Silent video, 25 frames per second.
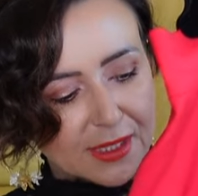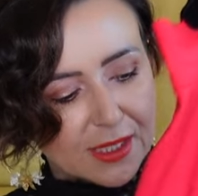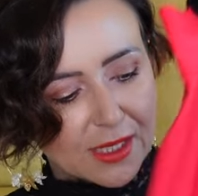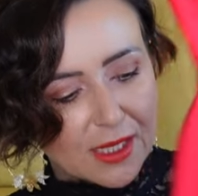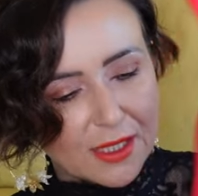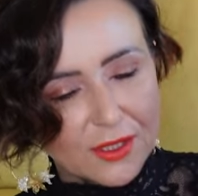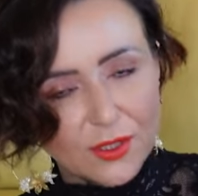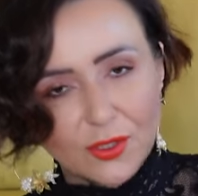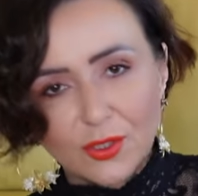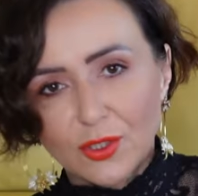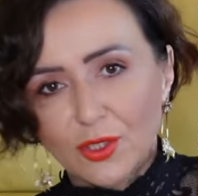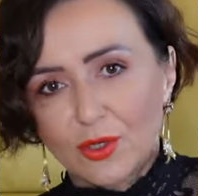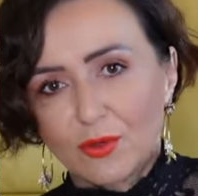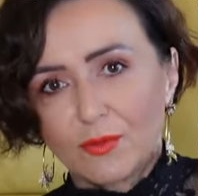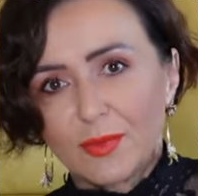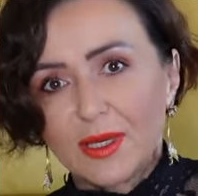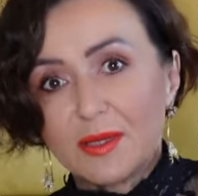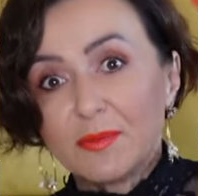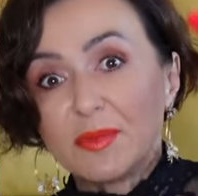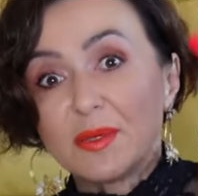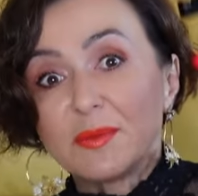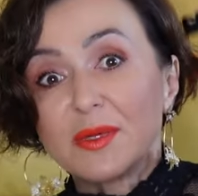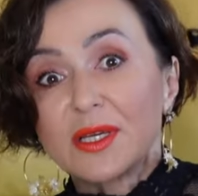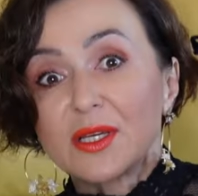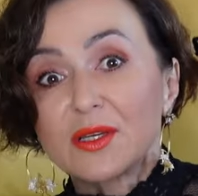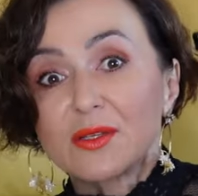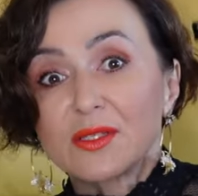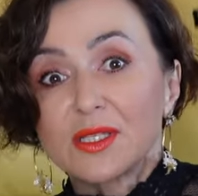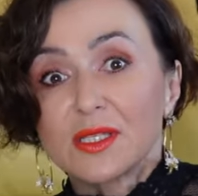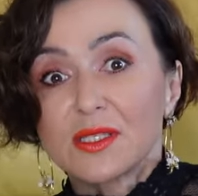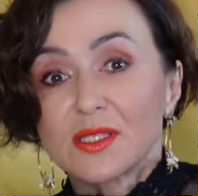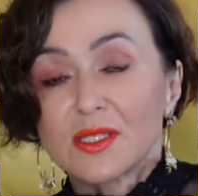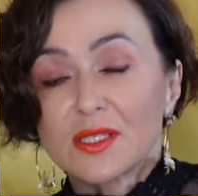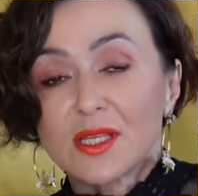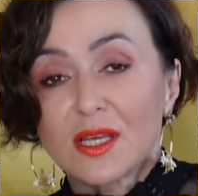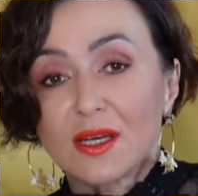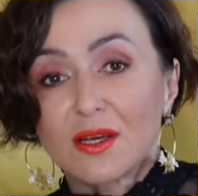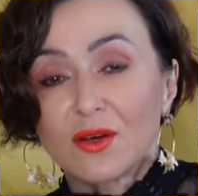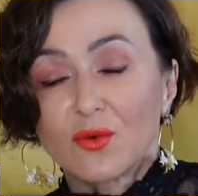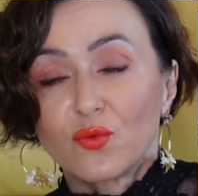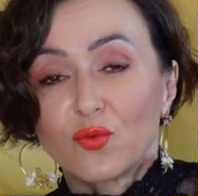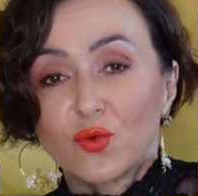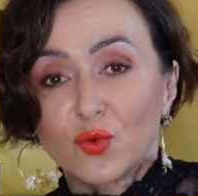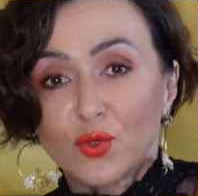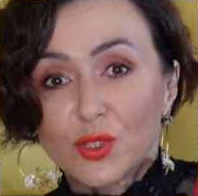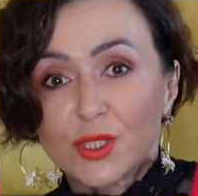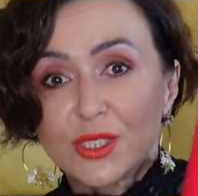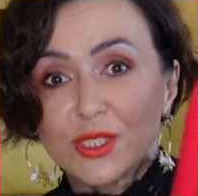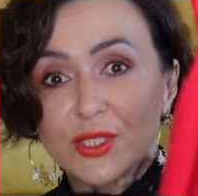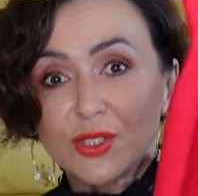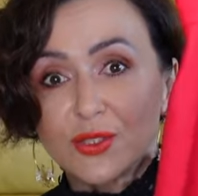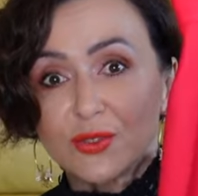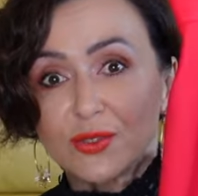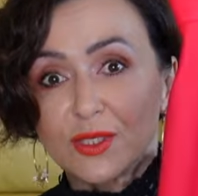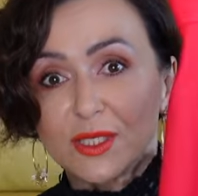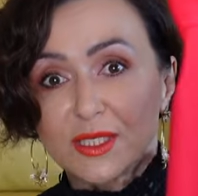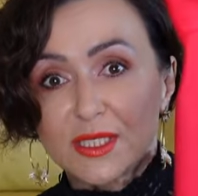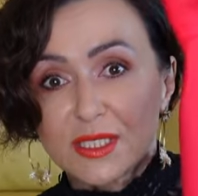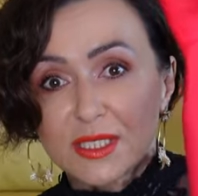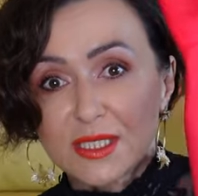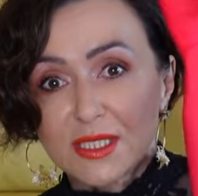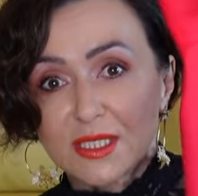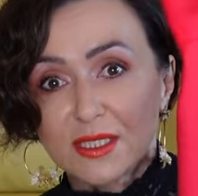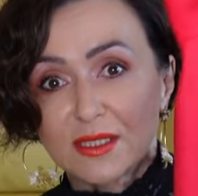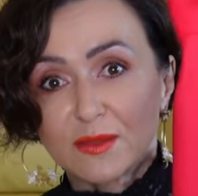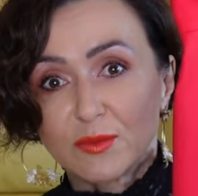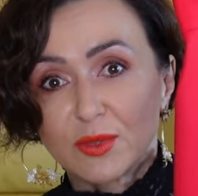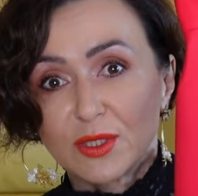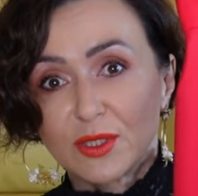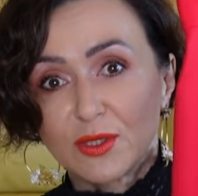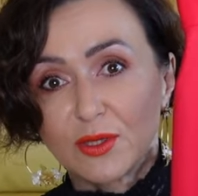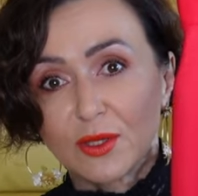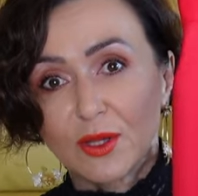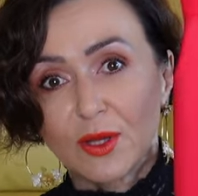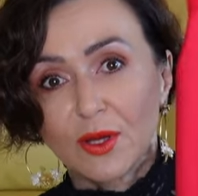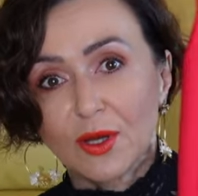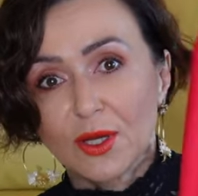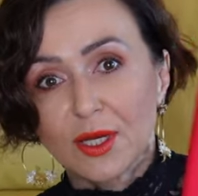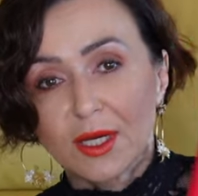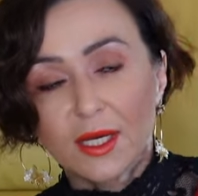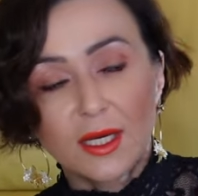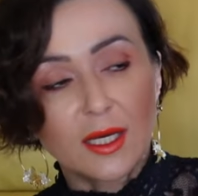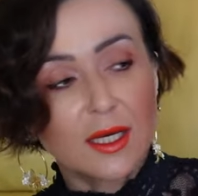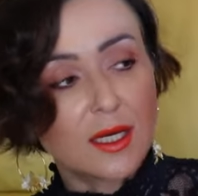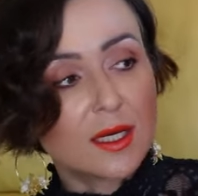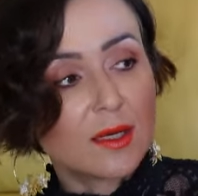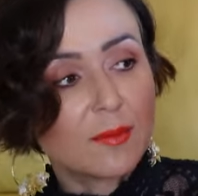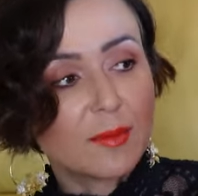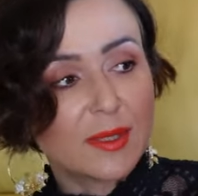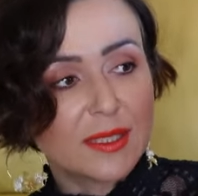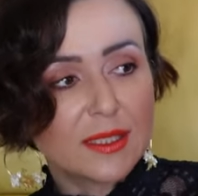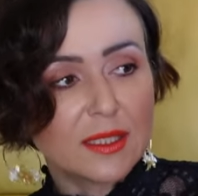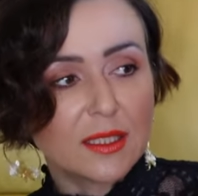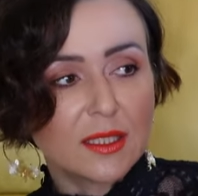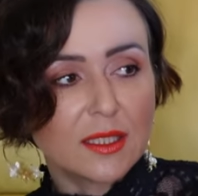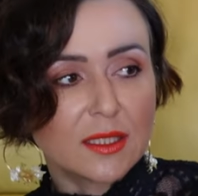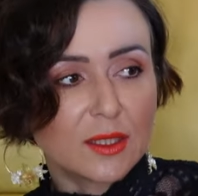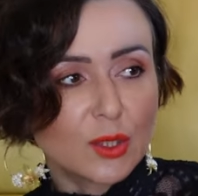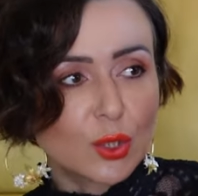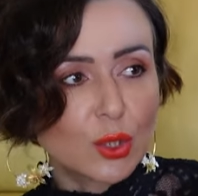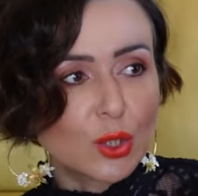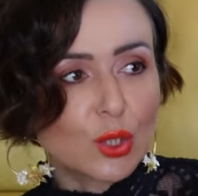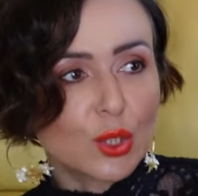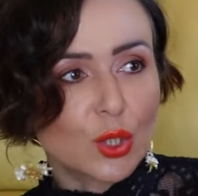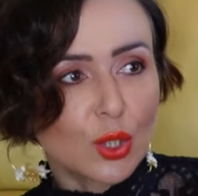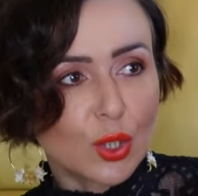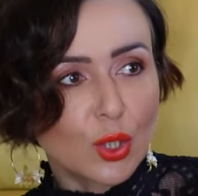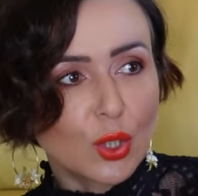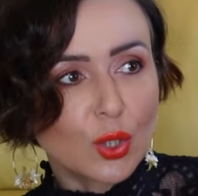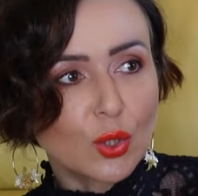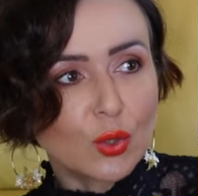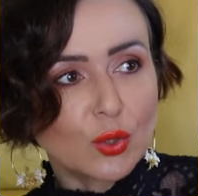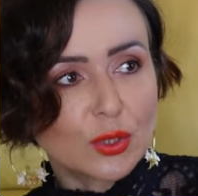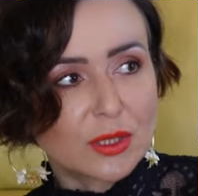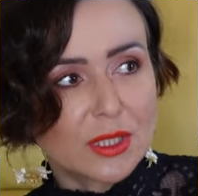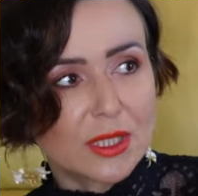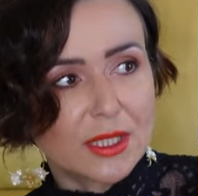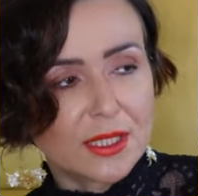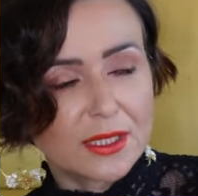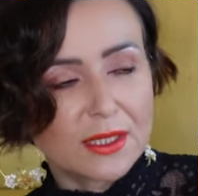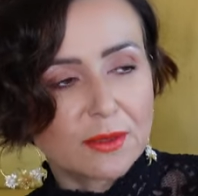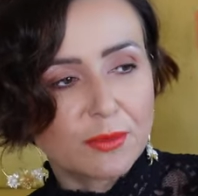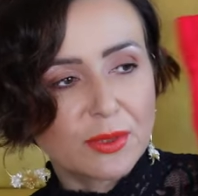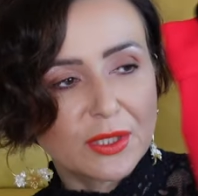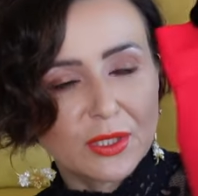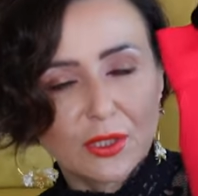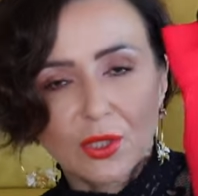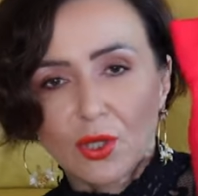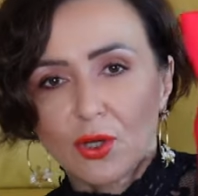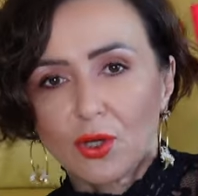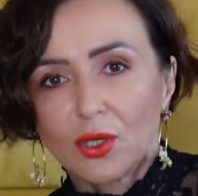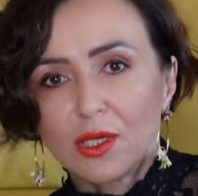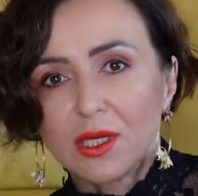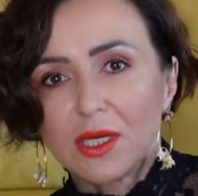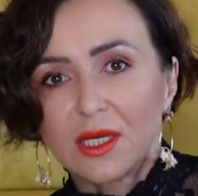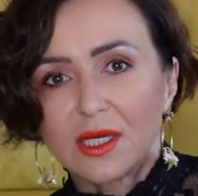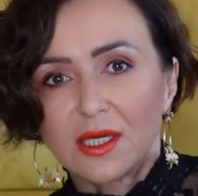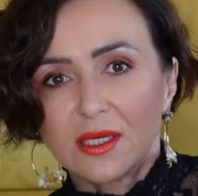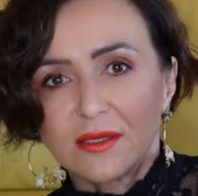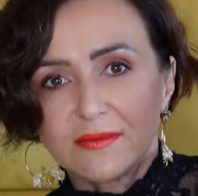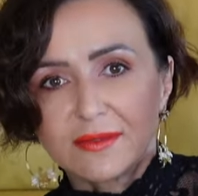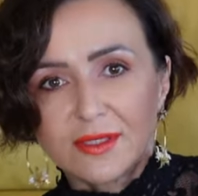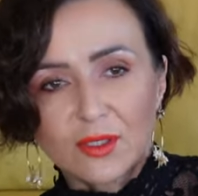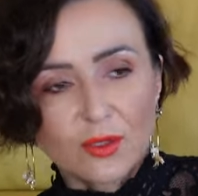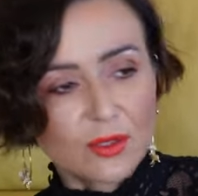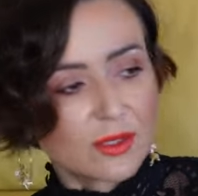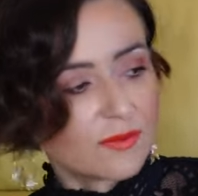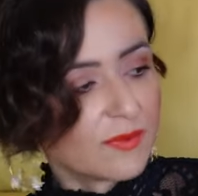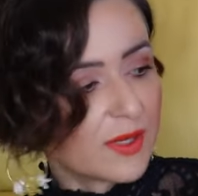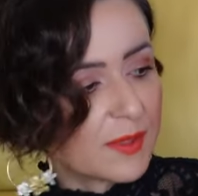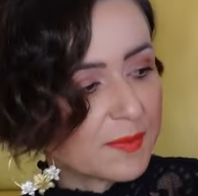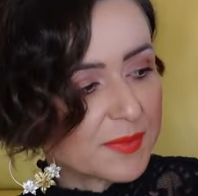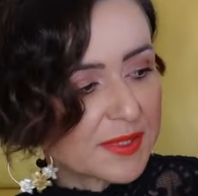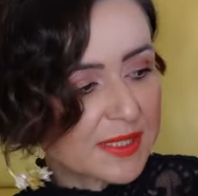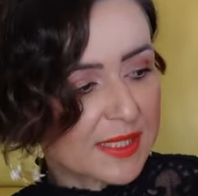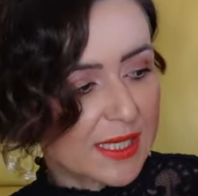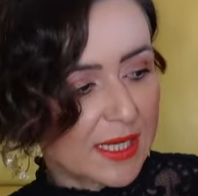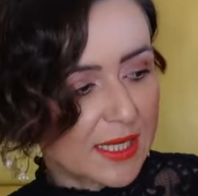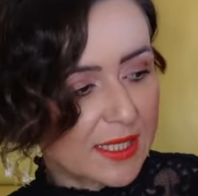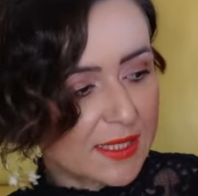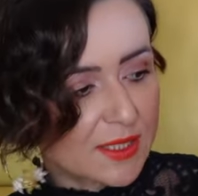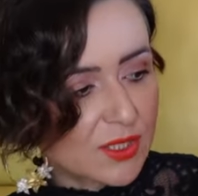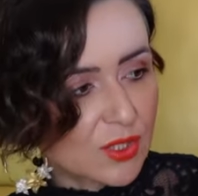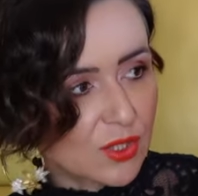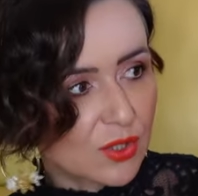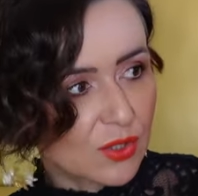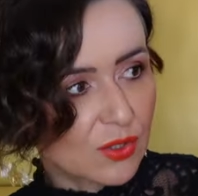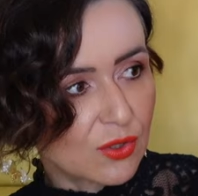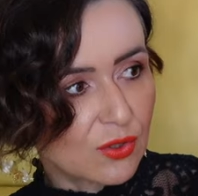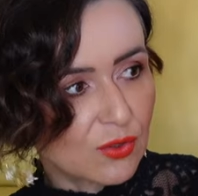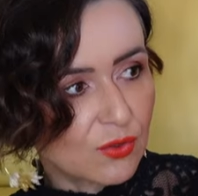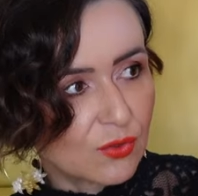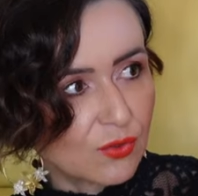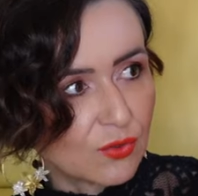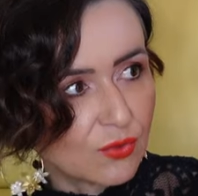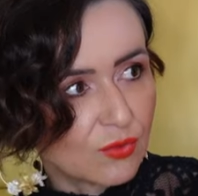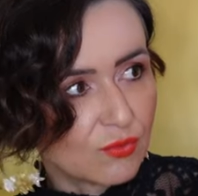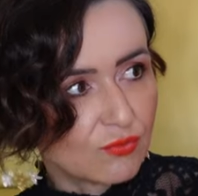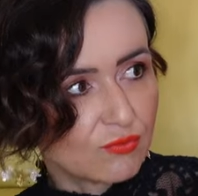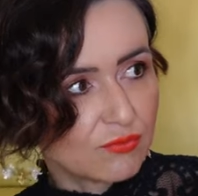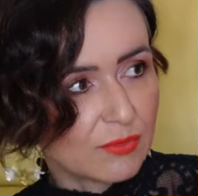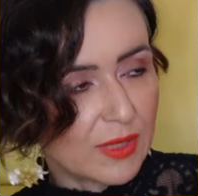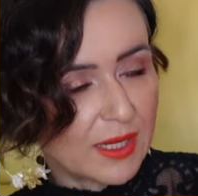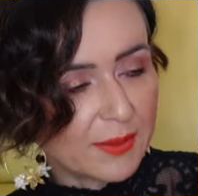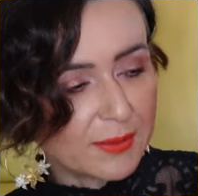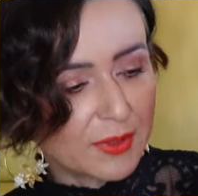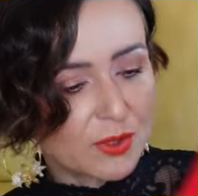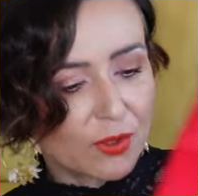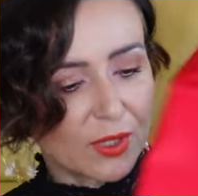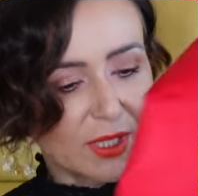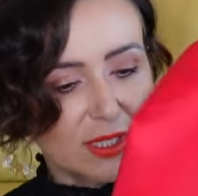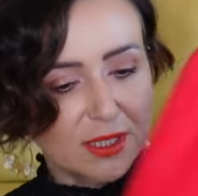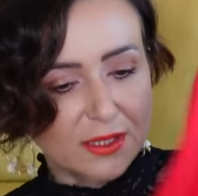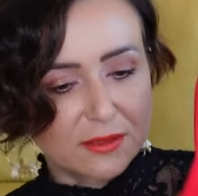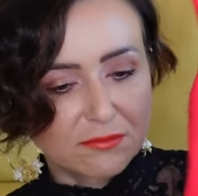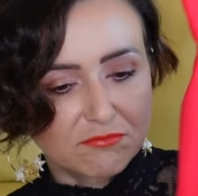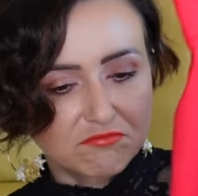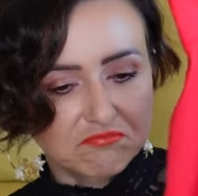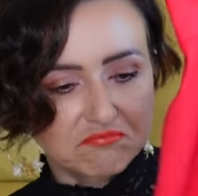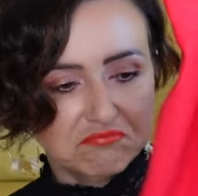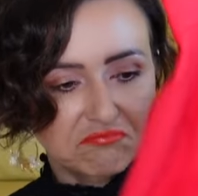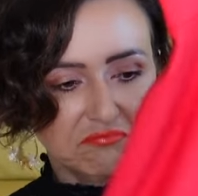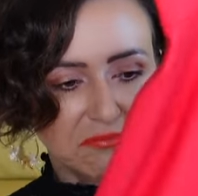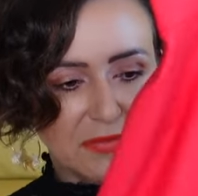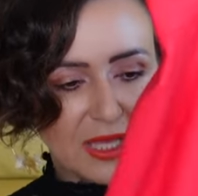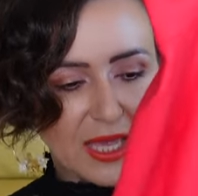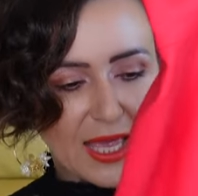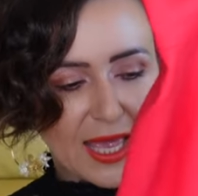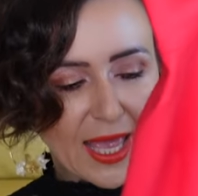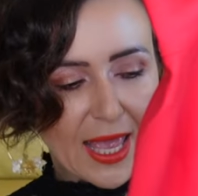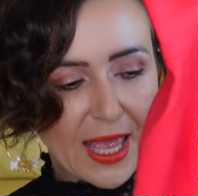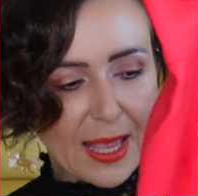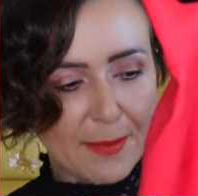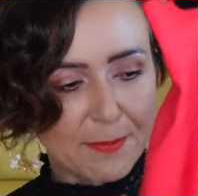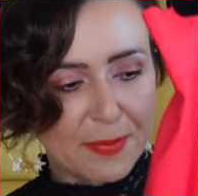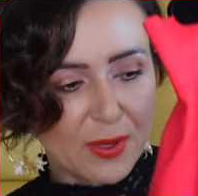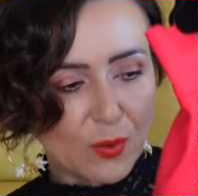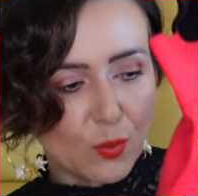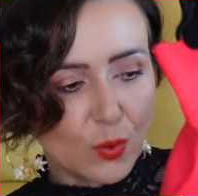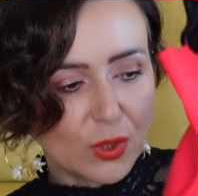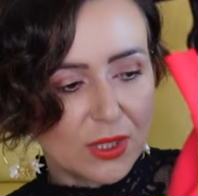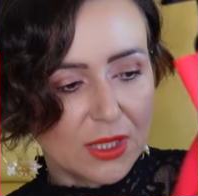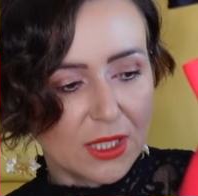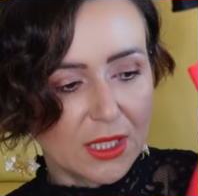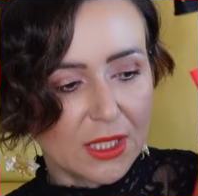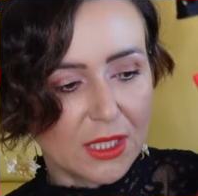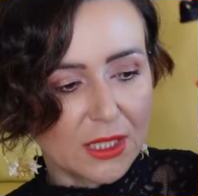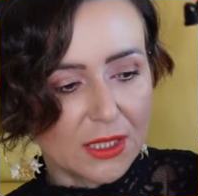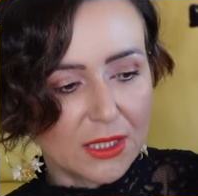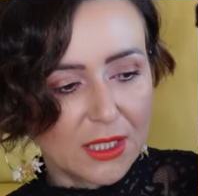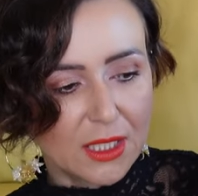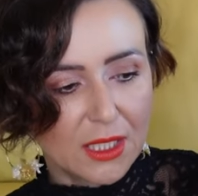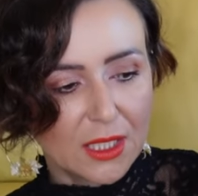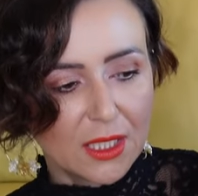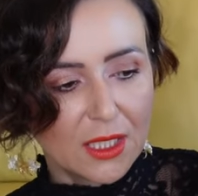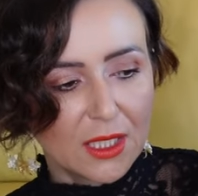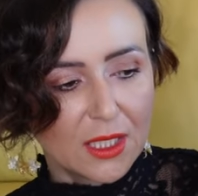I don't know, maybe because it's 42, it is a little bit longer, but it looked a little bit longer even on the website, so I'm quite happy with it.